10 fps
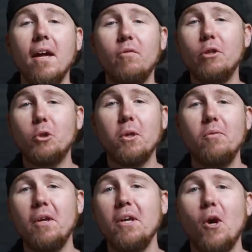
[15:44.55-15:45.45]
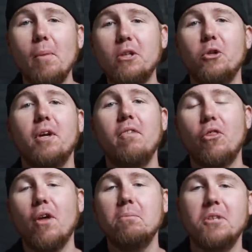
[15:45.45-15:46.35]
If you enjoyed the video, make sure you give it a
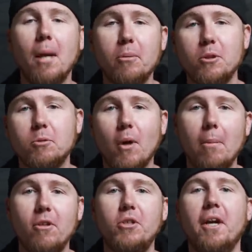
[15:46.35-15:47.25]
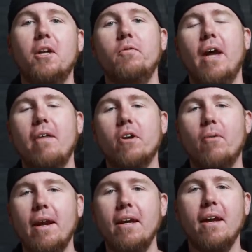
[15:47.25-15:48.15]
thumbs up. Subscribe to the channel if you haven't
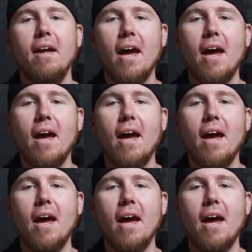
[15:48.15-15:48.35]
already.